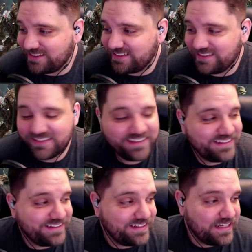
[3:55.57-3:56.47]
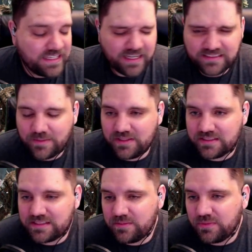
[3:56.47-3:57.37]
I did. Yeah, because I'm in
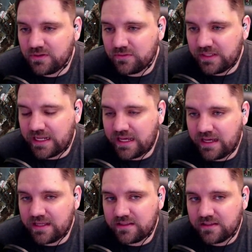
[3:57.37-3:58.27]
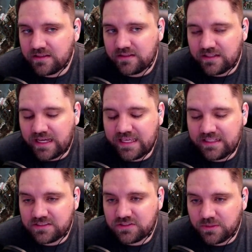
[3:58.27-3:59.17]
the same boat, man. I
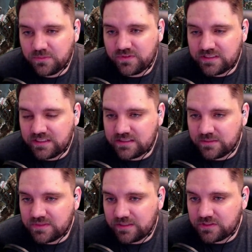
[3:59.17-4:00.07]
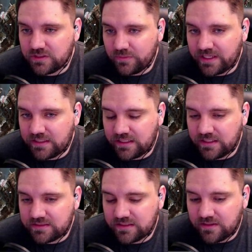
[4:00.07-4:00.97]
get stream fatigue sometimes so bad
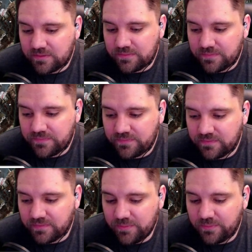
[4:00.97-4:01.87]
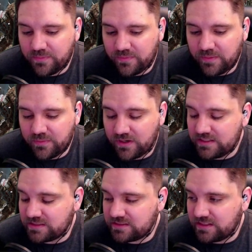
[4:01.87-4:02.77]
that my
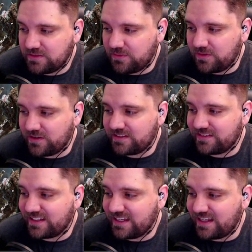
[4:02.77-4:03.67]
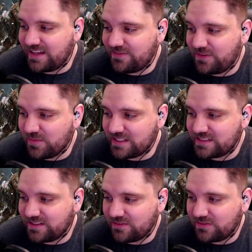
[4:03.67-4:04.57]
brain just doesn't work. Like I feel
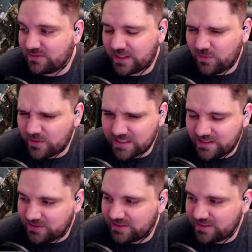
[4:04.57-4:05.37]
myself like, what was I